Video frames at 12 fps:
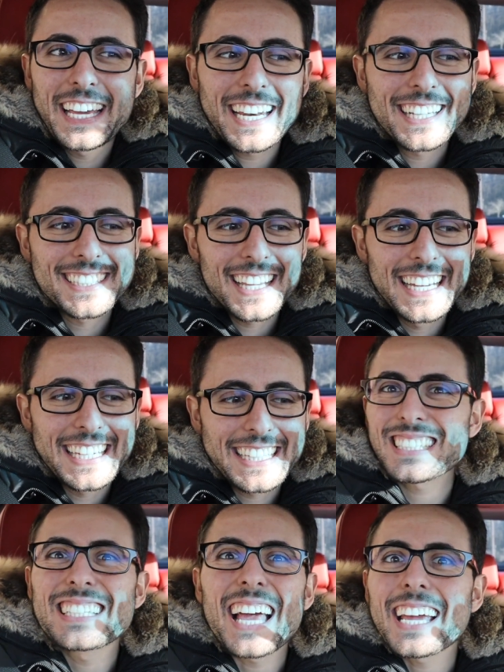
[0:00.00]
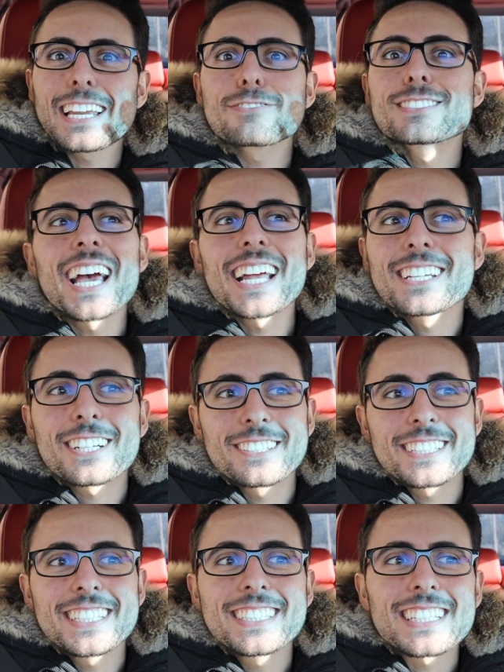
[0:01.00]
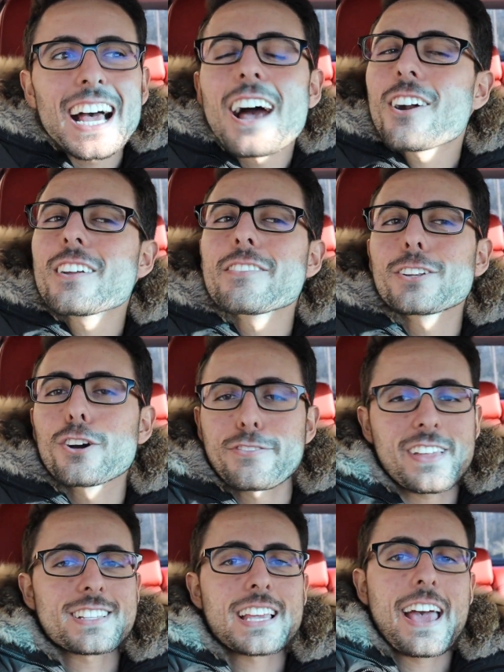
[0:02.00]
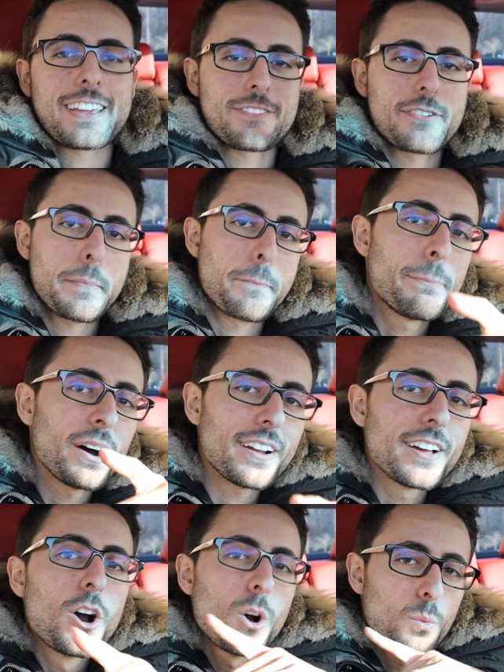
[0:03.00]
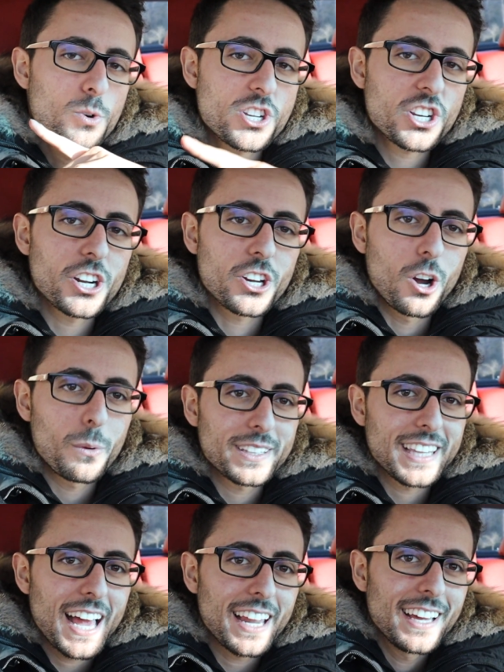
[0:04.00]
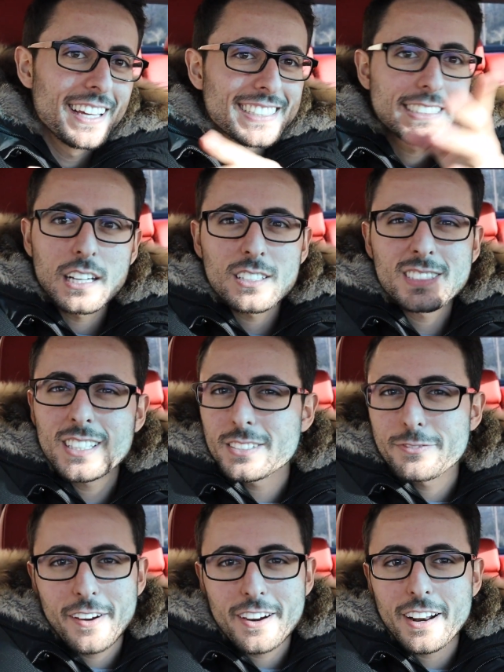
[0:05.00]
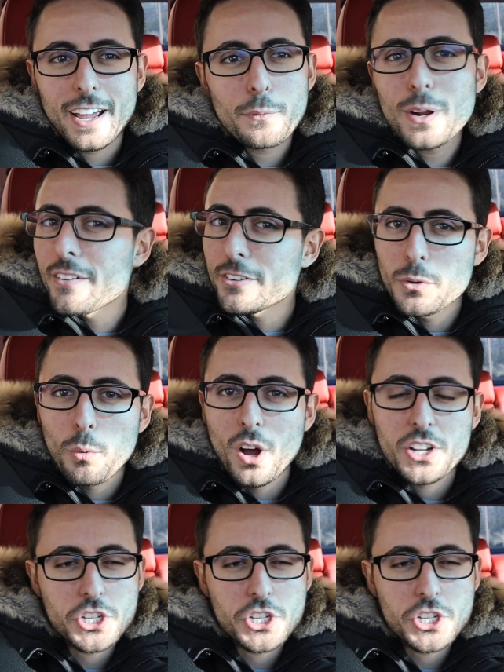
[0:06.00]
It is like negative 10 degrees. I don't even know if that's accurate, but we're just gonna go with that. Celsius, Fahrenheit, whatever you want.